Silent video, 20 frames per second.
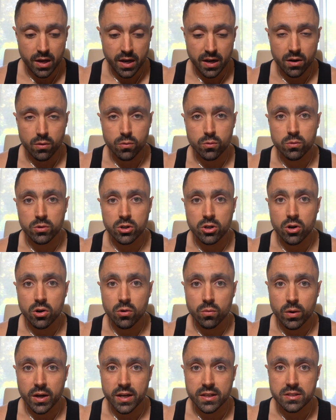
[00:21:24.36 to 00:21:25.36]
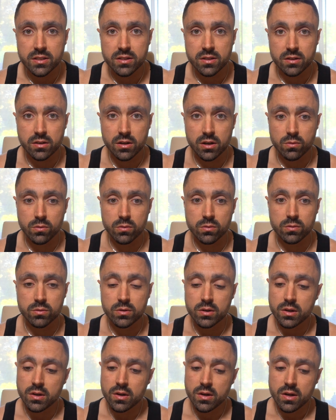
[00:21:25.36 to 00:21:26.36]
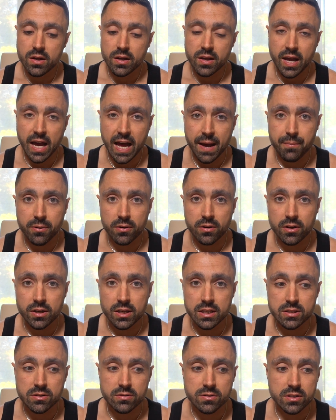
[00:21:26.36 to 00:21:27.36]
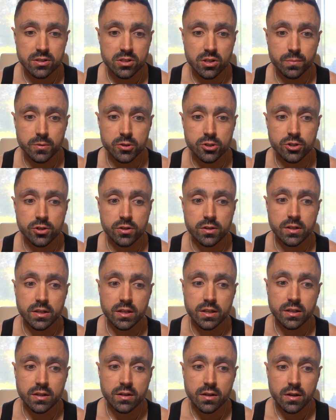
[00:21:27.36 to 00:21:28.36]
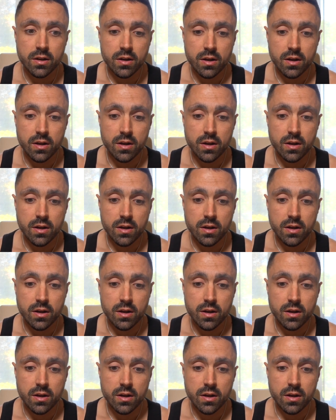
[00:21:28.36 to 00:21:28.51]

and I will not waste it. I will capitalize on this opportunity.